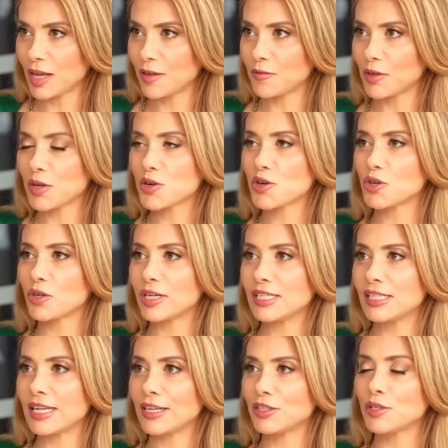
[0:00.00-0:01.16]
We have
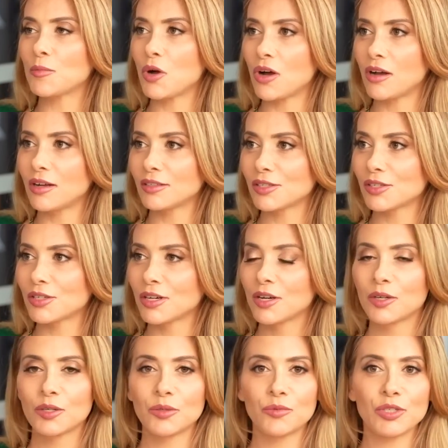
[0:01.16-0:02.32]
increasing demand,
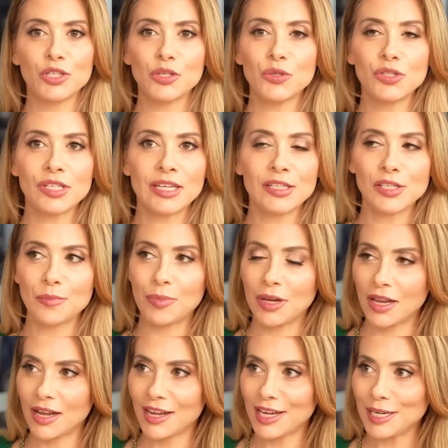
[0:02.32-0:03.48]
reducing
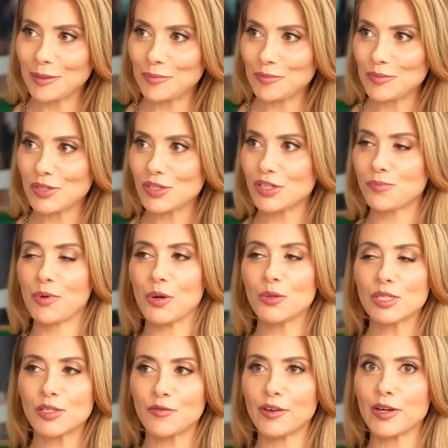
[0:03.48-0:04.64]
supply,
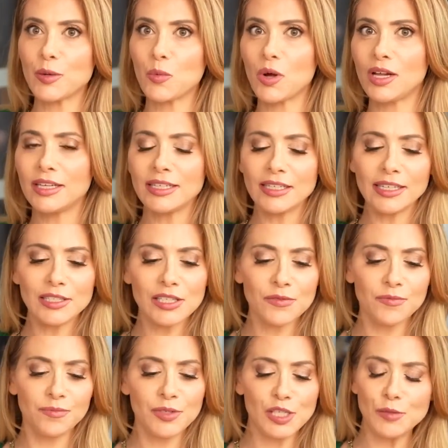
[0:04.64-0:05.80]
bodes very well.
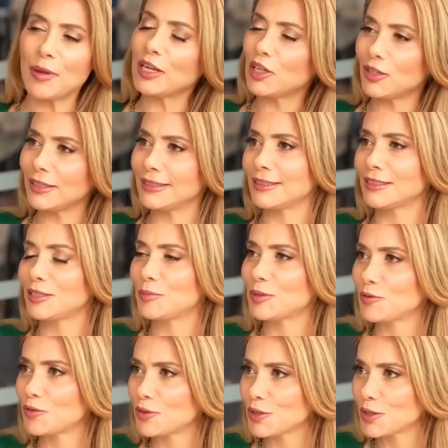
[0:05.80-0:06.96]
Let's speculate a little
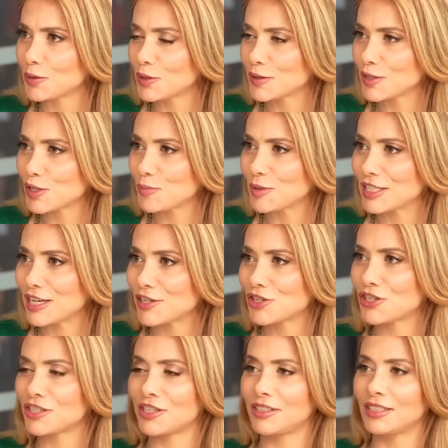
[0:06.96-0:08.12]
bit further on this
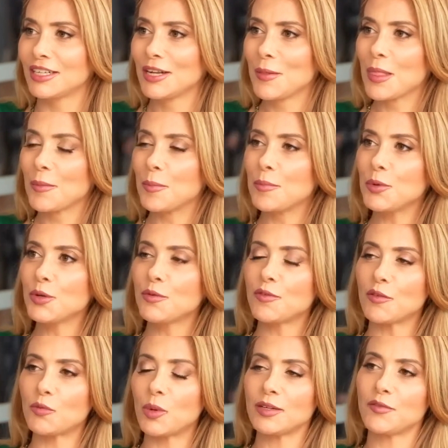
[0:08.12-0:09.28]
potential
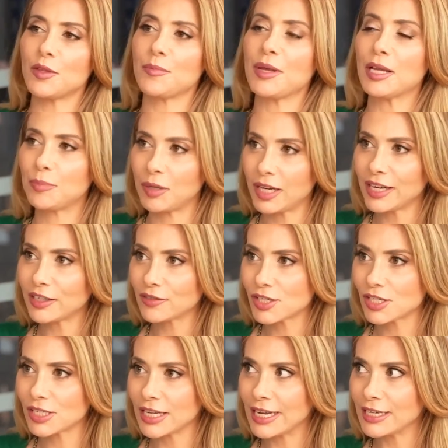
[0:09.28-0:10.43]
move of one of the big
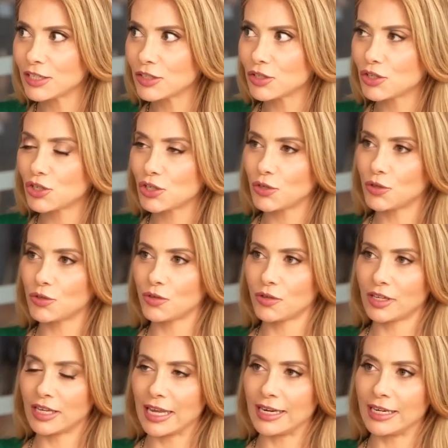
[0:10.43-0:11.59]
players
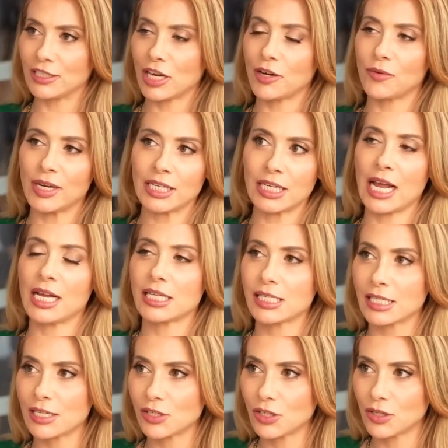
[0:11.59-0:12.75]
into getting direct
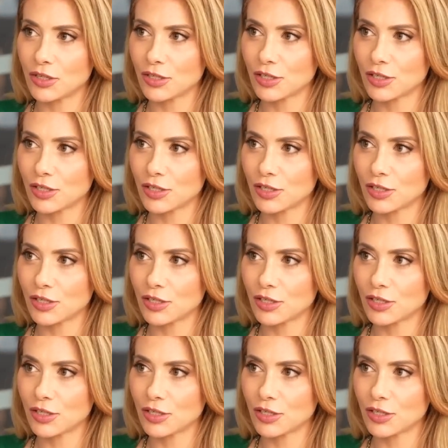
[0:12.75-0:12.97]
access to